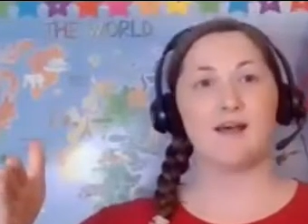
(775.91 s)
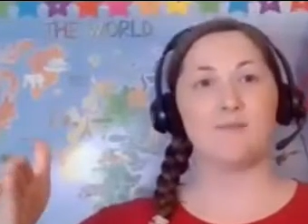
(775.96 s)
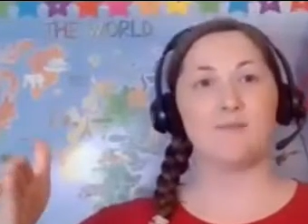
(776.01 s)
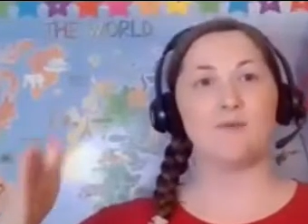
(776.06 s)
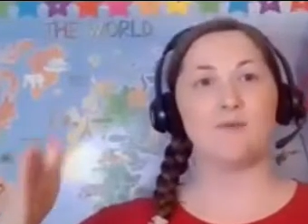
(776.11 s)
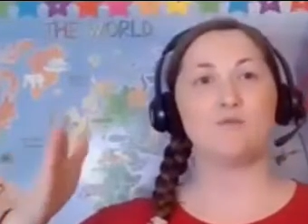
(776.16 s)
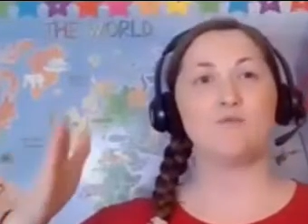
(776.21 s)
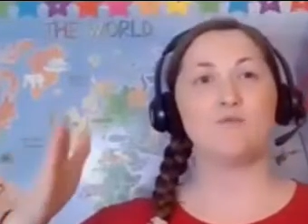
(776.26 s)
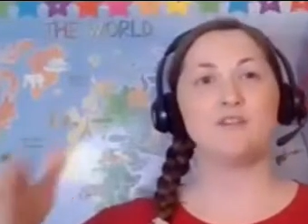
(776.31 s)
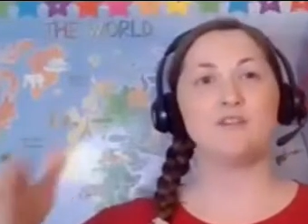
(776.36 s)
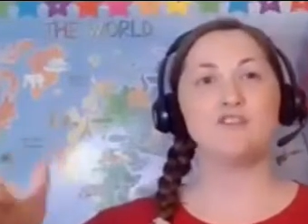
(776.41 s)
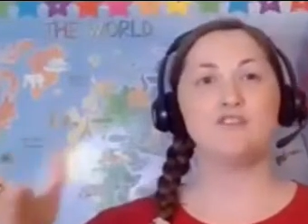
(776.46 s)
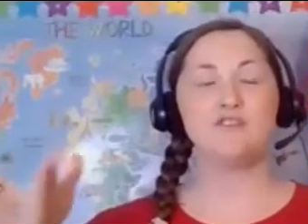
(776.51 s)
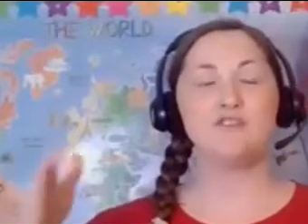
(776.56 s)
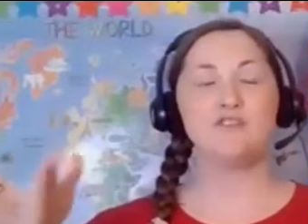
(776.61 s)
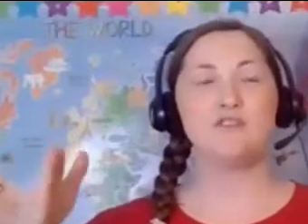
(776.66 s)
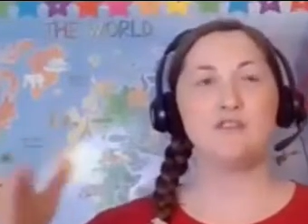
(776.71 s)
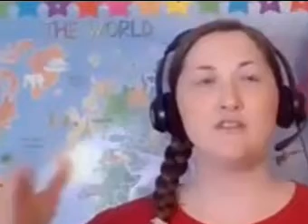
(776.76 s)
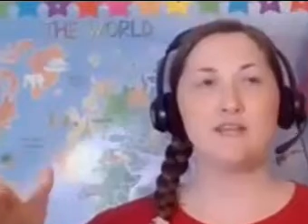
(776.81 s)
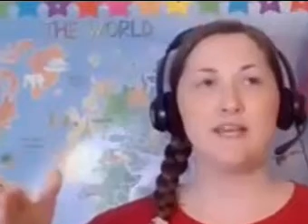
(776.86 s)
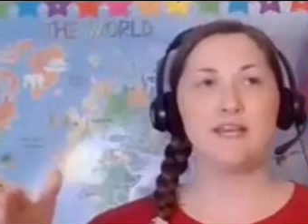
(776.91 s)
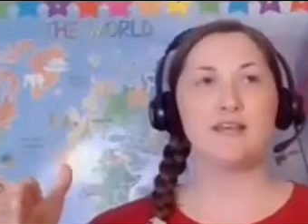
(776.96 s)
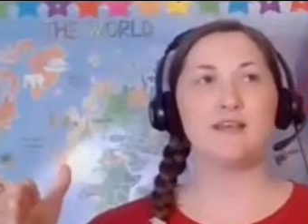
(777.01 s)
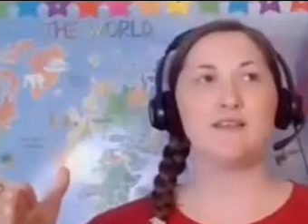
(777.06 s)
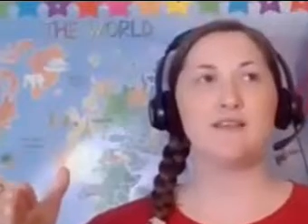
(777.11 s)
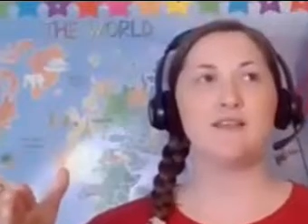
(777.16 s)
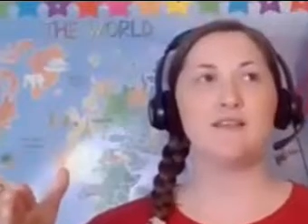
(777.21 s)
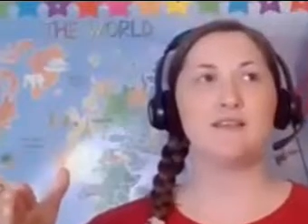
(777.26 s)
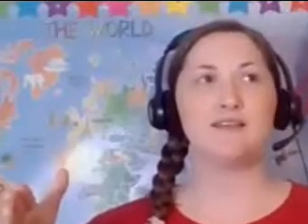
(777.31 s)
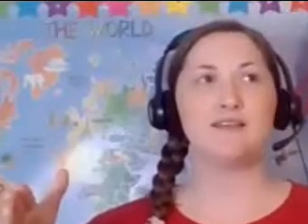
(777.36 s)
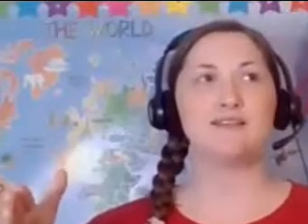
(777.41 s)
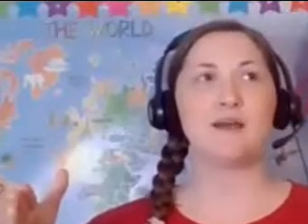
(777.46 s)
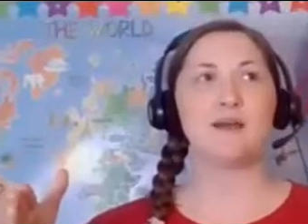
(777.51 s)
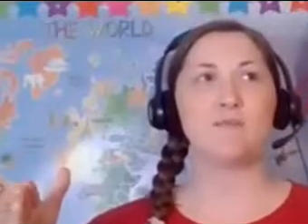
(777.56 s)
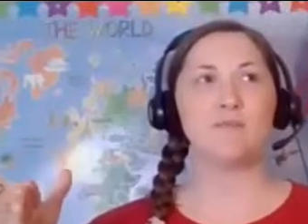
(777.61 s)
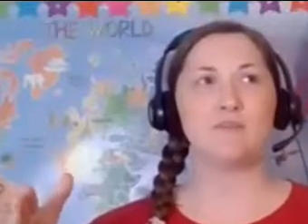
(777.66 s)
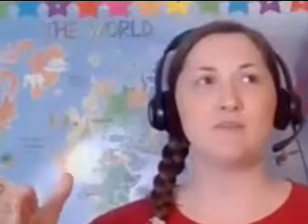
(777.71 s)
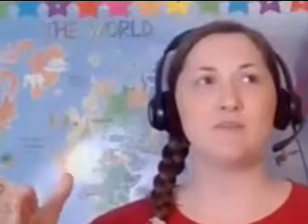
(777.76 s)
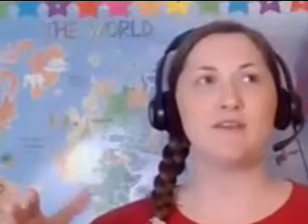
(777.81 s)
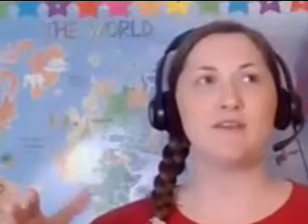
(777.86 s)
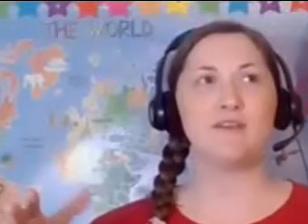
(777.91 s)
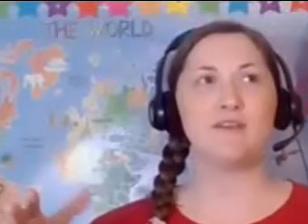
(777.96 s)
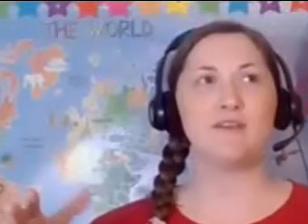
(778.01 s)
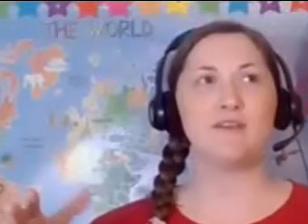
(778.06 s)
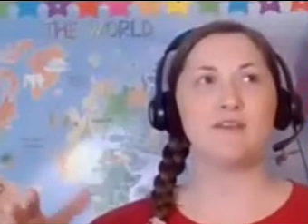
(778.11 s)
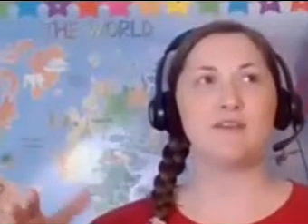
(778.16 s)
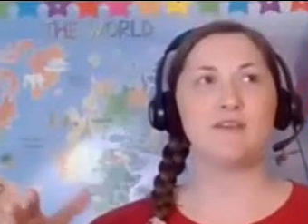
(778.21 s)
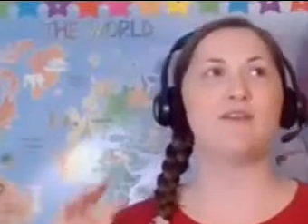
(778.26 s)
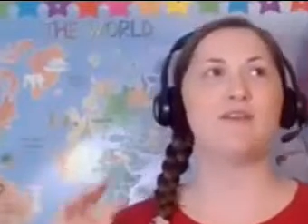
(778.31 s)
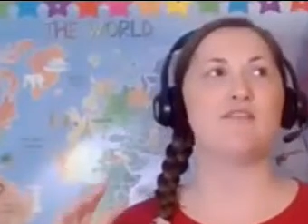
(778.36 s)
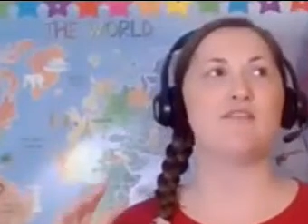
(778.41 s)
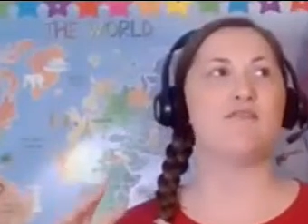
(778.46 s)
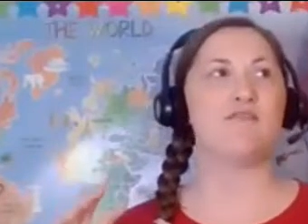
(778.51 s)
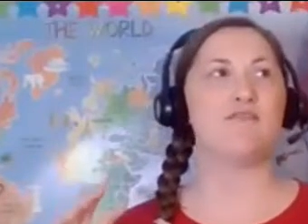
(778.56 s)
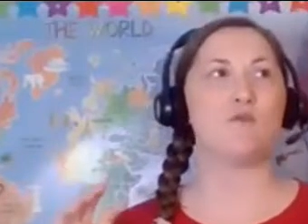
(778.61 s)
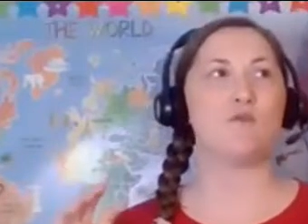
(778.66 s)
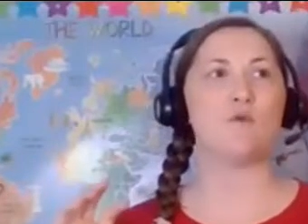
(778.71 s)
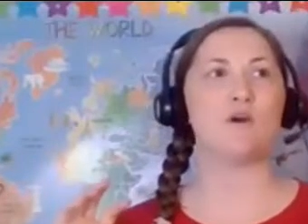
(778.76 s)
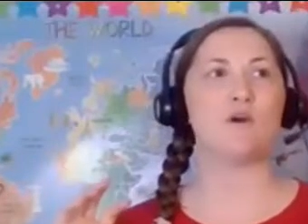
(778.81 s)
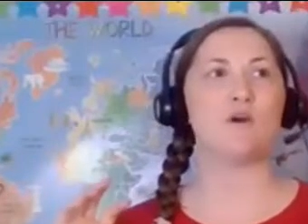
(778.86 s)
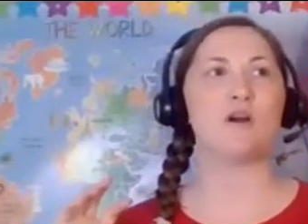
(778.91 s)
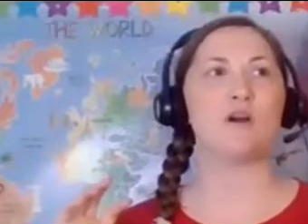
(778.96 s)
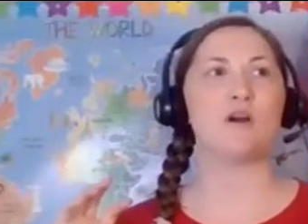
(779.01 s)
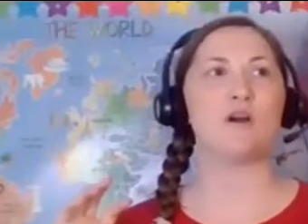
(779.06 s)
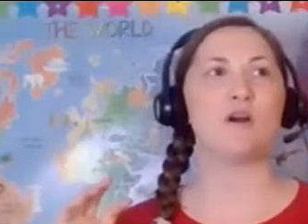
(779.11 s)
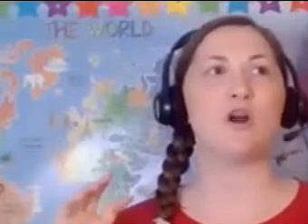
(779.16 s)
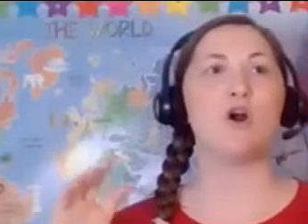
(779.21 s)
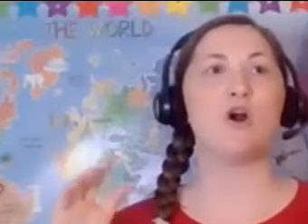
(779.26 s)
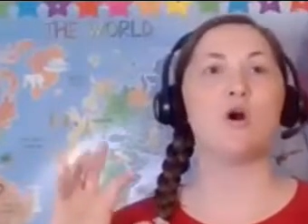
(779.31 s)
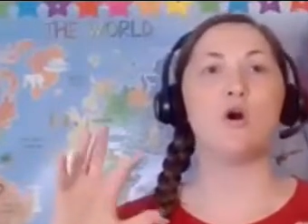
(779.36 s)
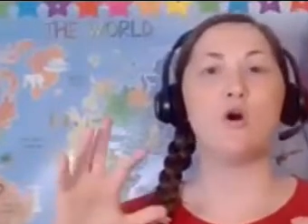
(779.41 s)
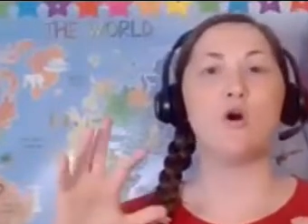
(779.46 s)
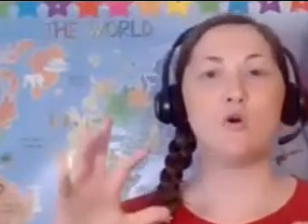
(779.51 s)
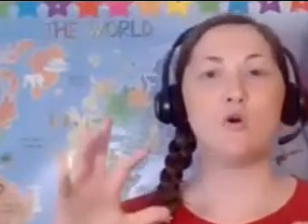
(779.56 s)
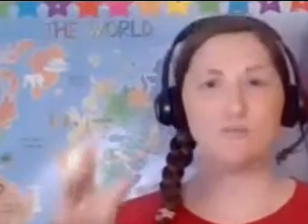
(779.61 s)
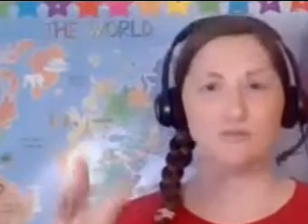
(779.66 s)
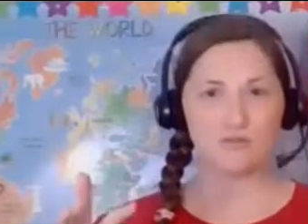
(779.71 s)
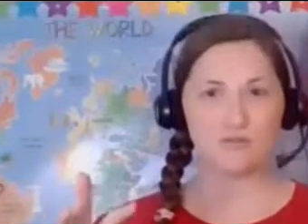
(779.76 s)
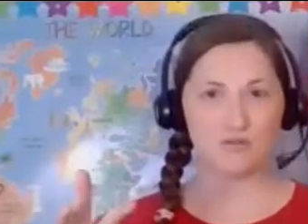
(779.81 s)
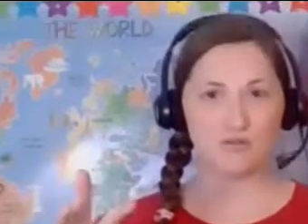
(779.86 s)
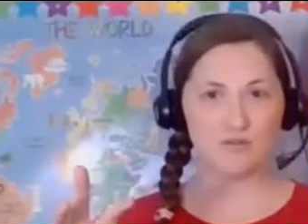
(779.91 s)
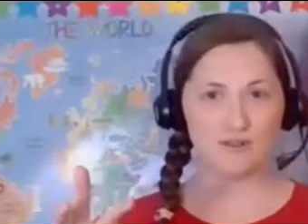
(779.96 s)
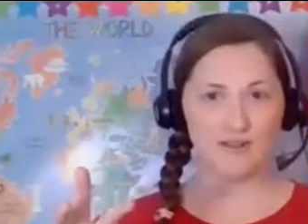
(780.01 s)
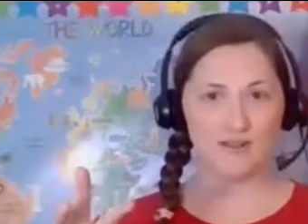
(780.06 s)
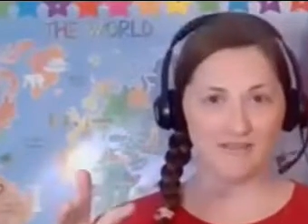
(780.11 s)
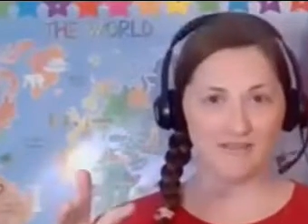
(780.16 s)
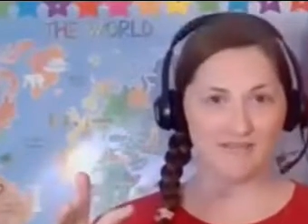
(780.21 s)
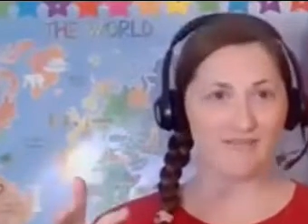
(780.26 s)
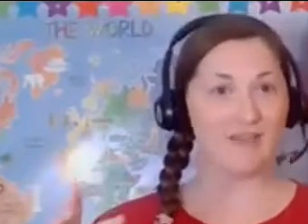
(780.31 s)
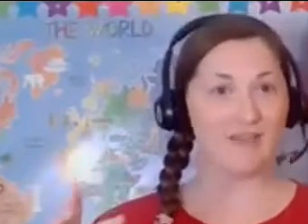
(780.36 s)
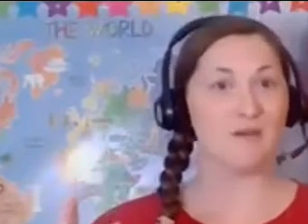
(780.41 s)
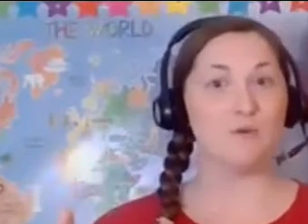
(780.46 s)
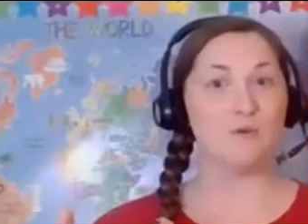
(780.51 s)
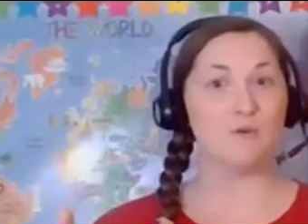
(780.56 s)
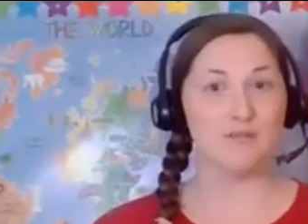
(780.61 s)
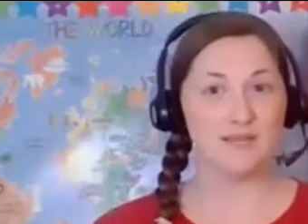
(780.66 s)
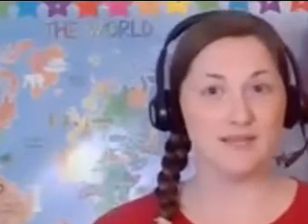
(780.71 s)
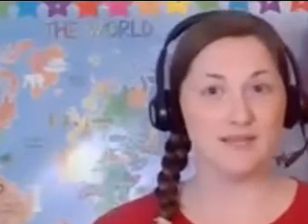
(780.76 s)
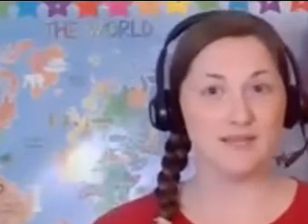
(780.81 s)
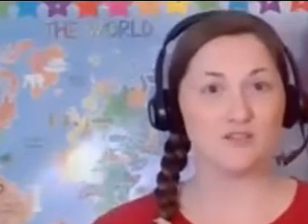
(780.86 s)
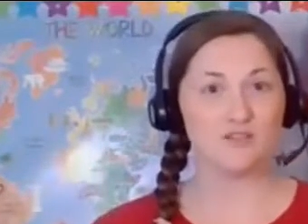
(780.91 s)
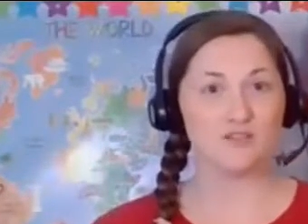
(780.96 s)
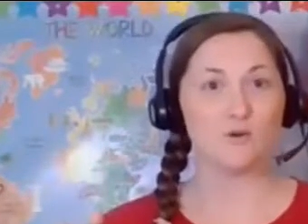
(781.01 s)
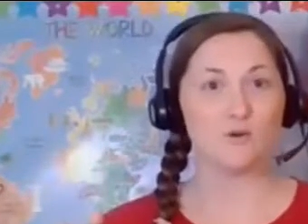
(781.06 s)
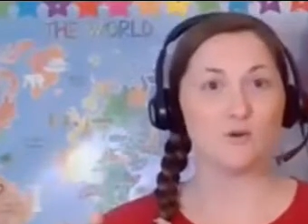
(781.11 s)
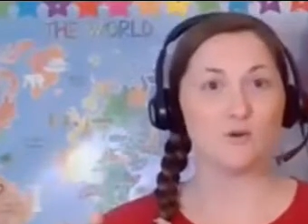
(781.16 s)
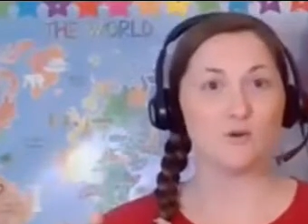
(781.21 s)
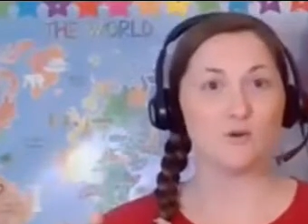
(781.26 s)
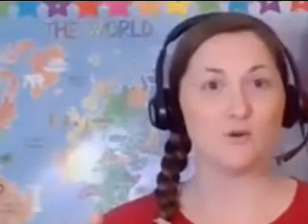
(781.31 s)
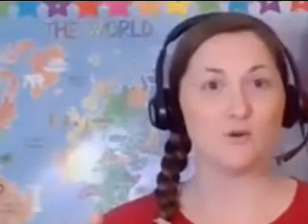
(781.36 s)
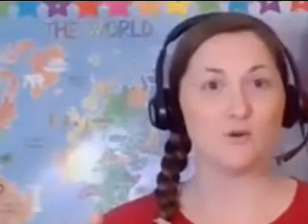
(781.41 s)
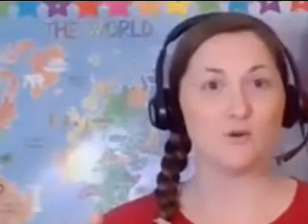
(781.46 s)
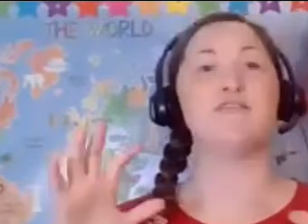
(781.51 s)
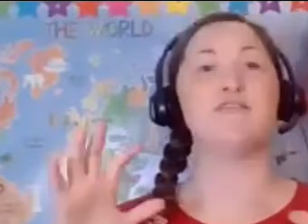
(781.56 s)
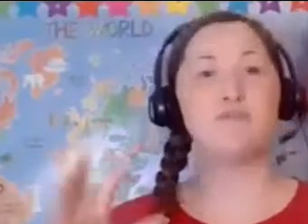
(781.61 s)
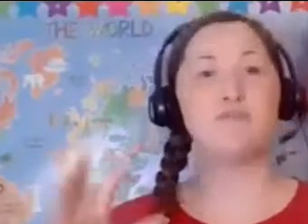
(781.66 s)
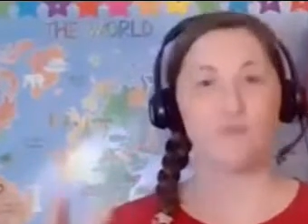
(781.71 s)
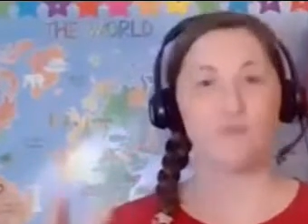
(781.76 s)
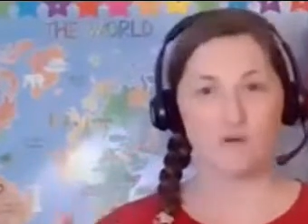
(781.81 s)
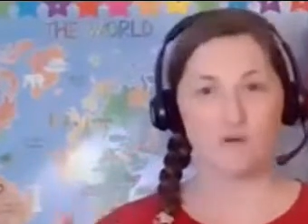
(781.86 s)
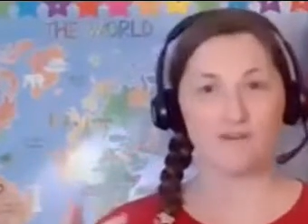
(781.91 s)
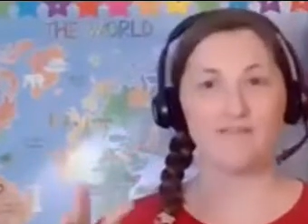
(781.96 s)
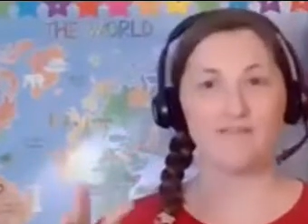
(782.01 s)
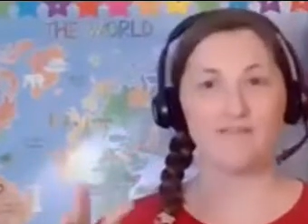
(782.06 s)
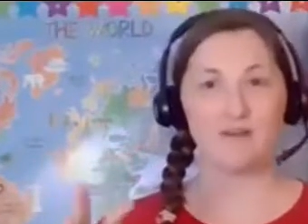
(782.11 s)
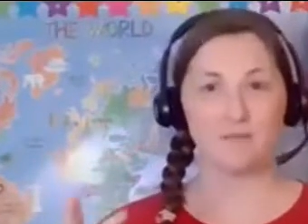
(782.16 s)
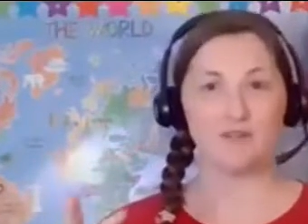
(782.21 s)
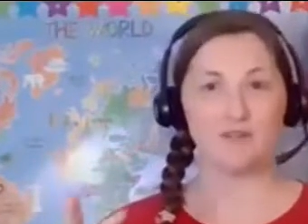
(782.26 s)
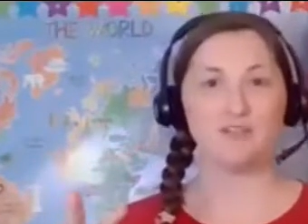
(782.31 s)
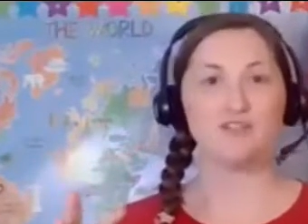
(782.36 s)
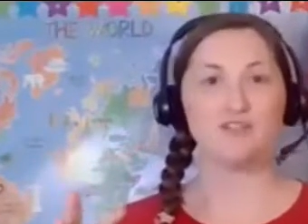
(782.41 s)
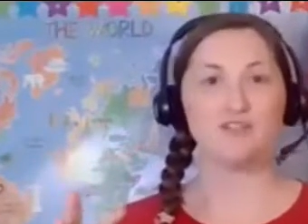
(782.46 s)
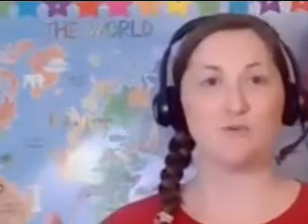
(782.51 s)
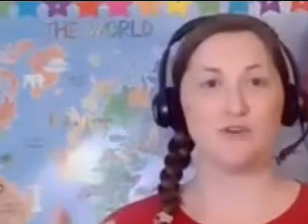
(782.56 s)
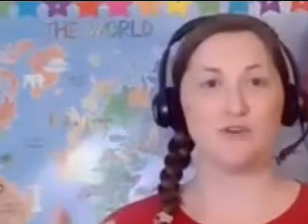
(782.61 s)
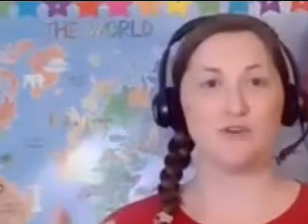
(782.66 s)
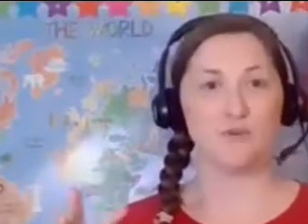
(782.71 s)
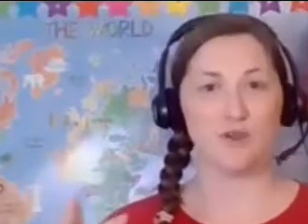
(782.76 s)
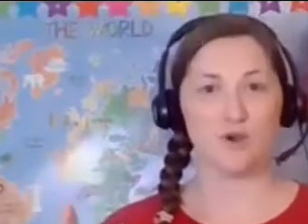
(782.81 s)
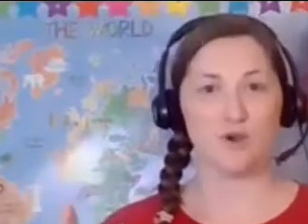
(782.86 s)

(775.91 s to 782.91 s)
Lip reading: Originally, this, I believe, was designed for homeschooling families, or provided for families who were doing